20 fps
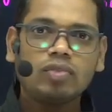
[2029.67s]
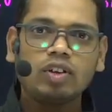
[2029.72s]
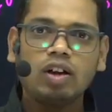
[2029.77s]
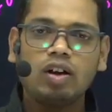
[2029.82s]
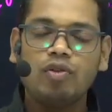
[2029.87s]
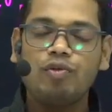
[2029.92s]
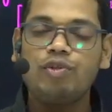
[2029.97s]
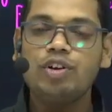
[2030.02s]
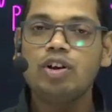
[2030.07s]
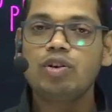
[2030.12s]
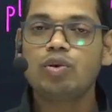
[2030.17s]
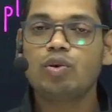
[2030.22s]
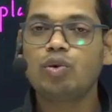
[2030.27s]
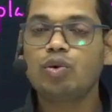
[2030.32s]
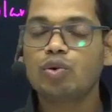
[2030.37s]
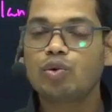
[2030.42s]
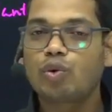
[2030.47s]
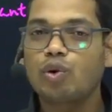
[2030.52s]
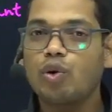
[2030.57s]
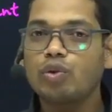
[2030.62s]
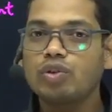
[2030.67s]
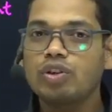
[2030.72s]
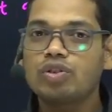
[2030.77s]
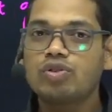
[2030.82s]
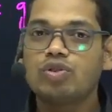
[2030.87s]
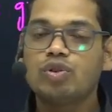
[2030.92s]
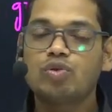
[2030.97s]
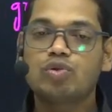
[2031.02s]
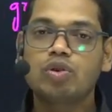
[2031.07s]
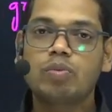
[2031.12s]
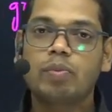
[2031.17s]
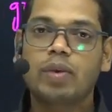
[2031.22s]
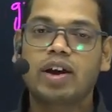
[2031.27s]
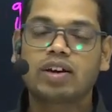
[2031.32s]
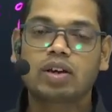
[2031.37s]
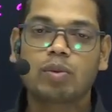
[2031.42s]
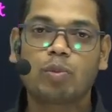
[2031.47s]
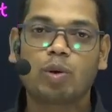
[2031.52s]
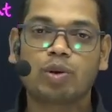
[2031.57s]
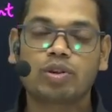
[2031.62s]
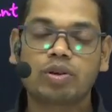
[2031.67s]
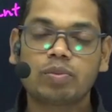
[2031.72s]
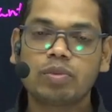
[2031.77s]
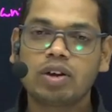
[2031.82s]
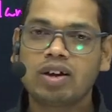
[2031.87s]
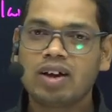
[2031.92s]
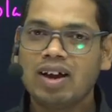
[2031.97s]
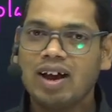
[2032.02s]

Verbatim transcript: We know growth is due to metabolism,